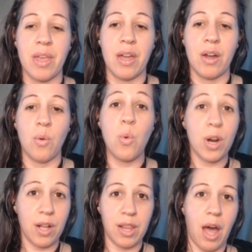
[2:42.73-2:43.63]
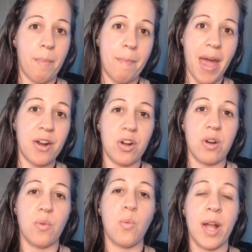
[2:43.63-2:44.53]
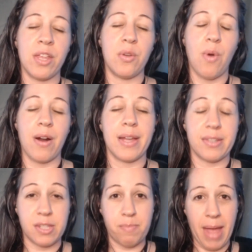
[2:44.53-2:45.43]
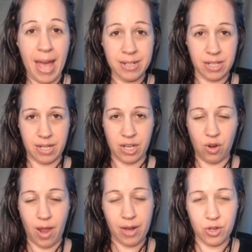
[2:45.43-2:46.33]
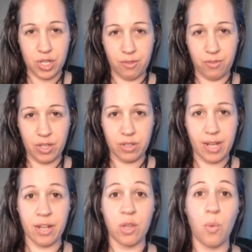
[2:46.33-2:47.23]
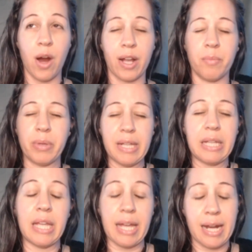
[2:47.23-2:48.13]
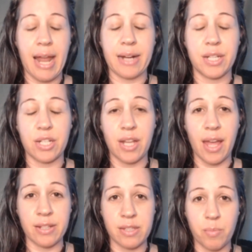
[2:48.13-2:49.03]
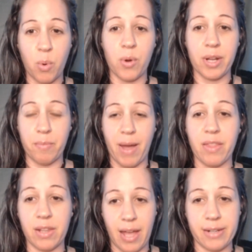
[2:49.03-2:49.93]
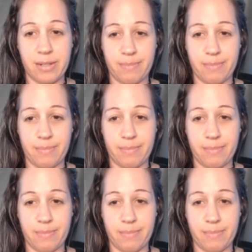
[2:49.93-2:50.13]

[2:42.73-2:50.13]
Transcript: work a lot better when you are expanded in your energy field and you are completely connected and supported by the light.